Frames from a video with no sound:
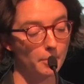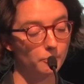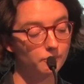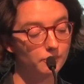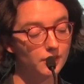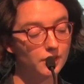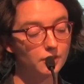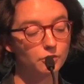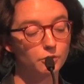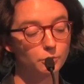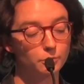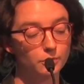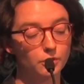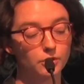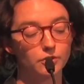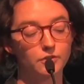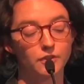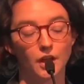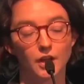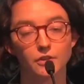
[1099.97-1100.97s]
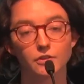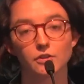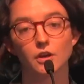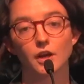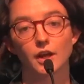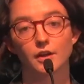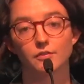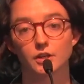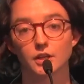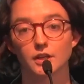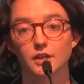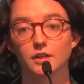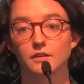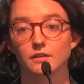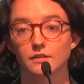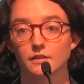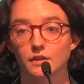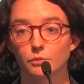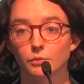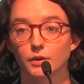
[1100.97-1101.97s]
This supports other
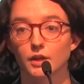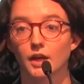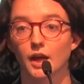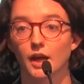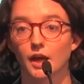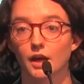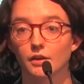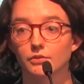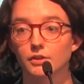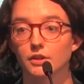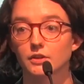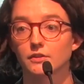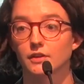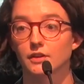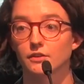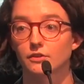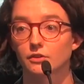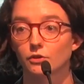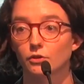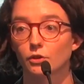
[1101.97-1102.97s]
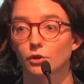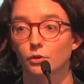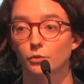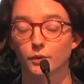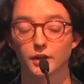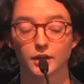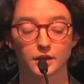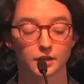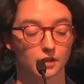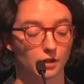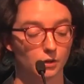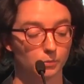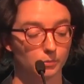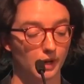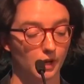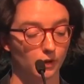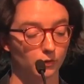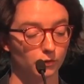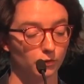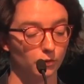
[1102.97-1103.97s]
evidence that we have that says that low-income
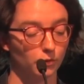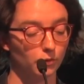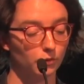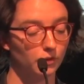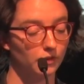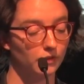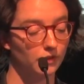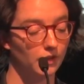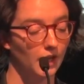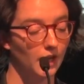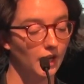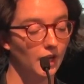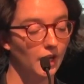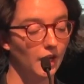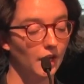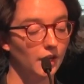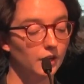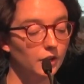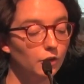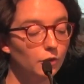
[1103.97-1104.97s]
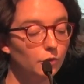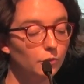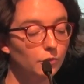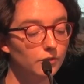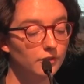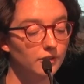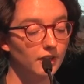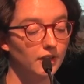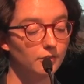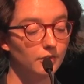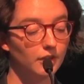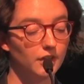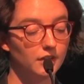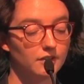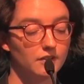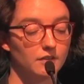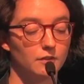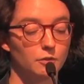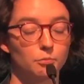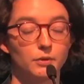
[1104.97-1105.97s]
households use
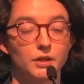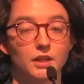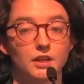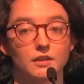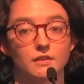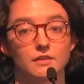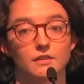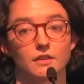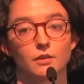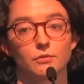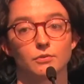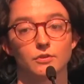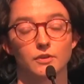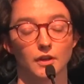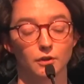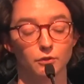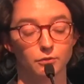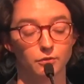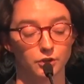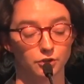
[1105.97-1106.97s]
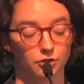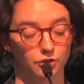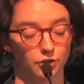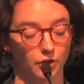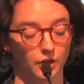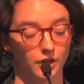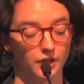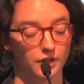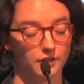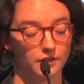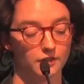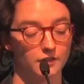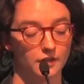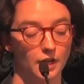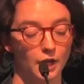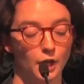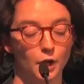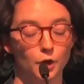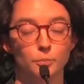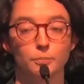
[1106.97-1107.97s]
savings as a means of self-insurance,
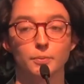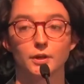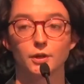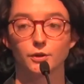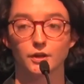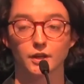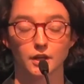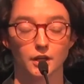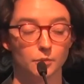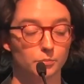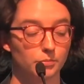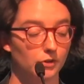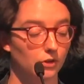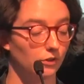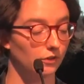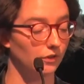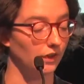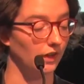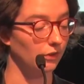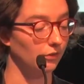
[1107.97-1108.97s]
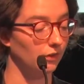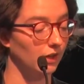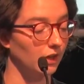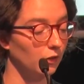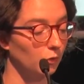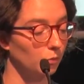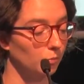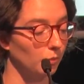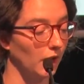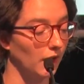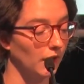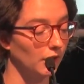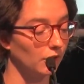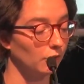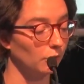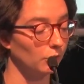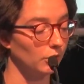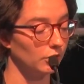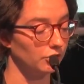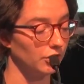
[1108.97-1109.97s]
building up their savings prior
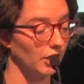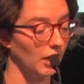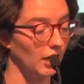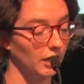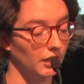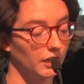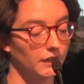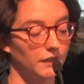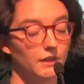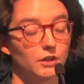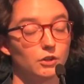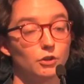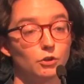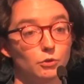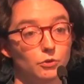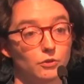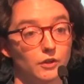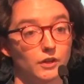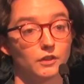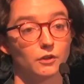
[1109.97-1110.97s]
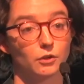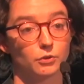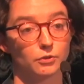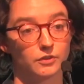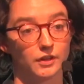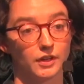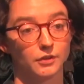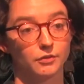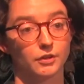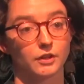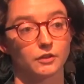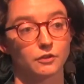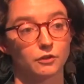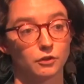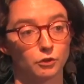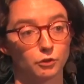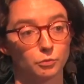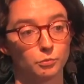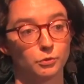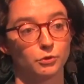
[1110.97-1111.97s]
to a shock and then using those savings
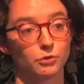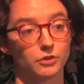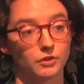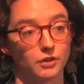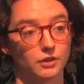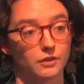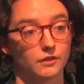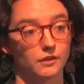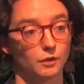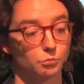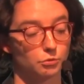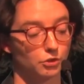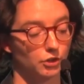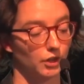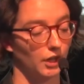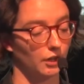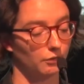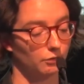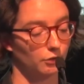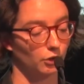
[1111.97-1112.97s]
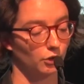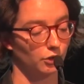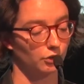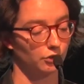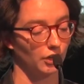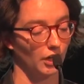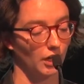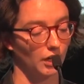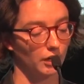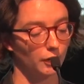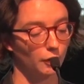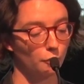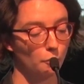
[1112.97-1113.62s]
to smooth consumption after a shock.